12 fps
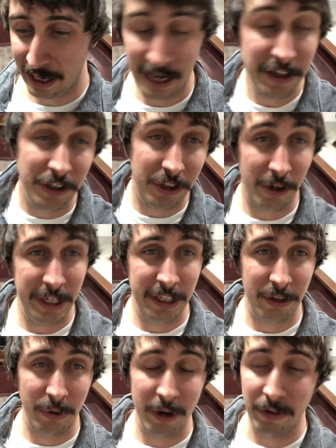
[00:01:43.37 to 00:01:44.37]
I just thought he hit
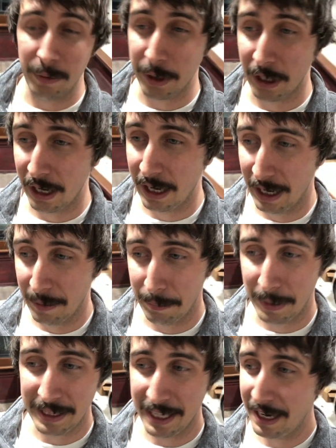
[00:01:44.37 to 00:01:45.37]
the rev limiter,
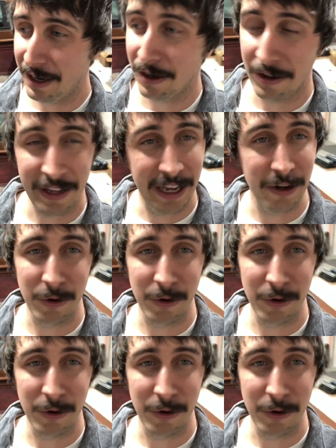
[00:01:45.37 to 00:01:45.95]
but then I heard that